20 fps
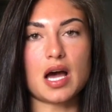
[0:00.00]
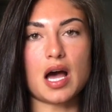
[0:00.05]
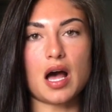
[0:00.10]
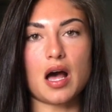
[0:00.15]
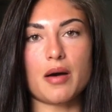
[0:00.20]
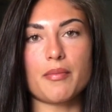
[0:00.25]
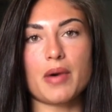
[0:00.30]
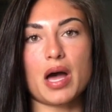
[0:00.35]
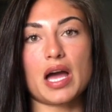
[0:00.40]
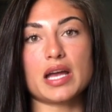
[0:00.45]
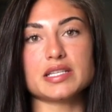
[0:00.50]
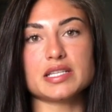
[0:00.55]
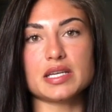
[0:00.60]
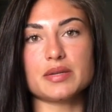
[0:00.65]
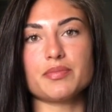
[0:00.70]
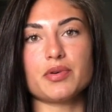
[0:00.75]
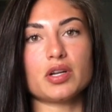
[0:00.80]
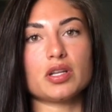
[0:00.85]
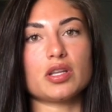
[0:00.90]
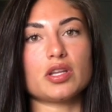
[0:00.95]
I
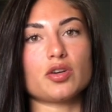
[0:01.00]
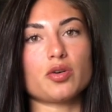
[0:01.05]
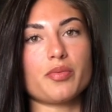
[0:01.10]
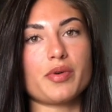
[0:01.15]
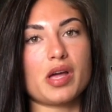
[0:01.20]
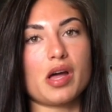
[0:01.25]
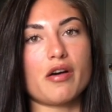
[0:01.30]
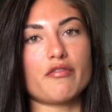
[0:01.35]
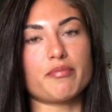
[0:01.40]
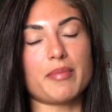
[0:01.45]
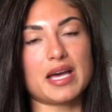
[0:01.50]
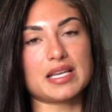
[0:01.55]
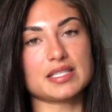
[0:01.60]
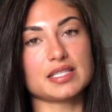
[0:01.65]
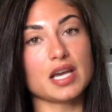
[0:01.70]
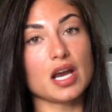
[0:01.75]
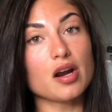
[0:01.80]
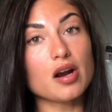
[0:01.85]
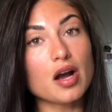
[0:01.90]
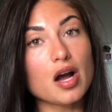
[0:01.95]
did put a little bit of
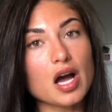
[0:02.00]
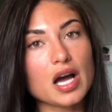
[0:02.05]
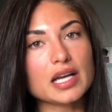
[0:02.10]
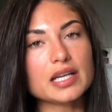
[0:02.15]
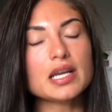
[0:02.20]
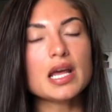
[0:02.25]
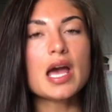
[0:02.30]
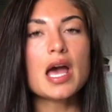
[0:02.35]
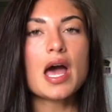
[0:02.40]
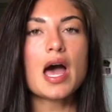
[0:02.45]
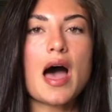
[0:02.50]
mascara on,